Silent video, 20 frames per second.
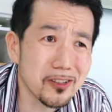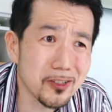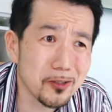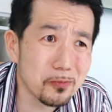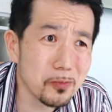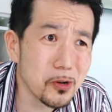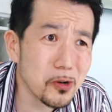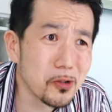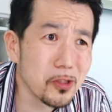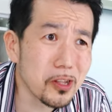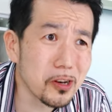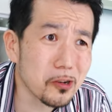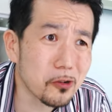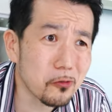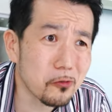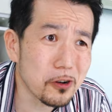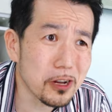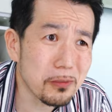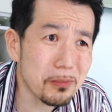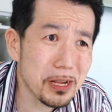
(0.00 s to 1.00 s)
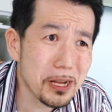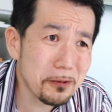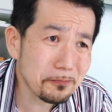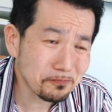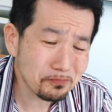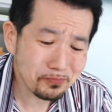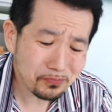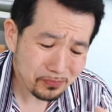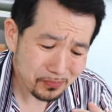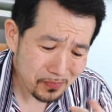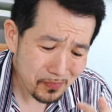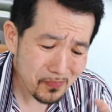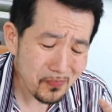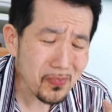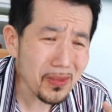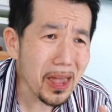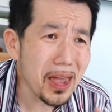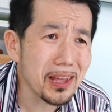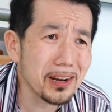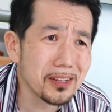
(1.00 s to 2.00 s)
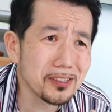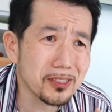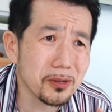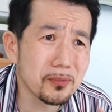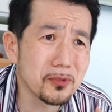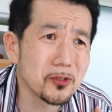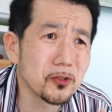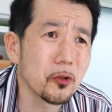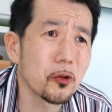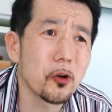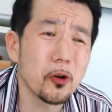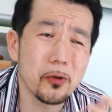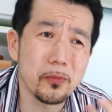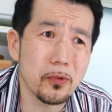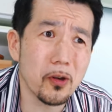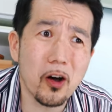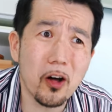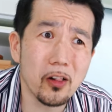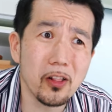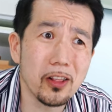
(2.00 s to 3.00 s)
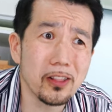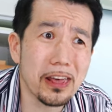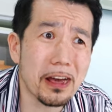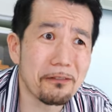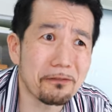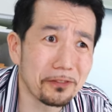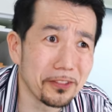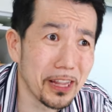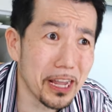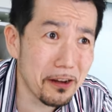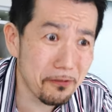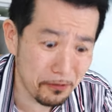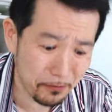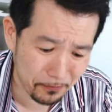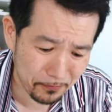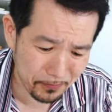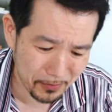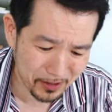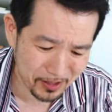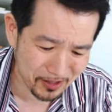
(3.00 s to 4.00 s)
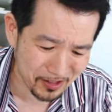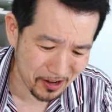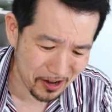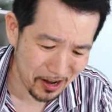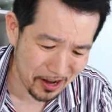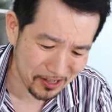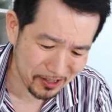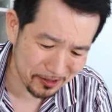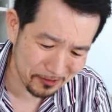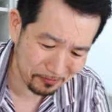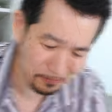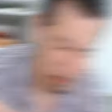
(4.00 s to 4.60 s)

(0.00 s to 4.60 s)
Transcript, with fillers: smooth and creamy and it's absorbed all of that flavor from the sauce.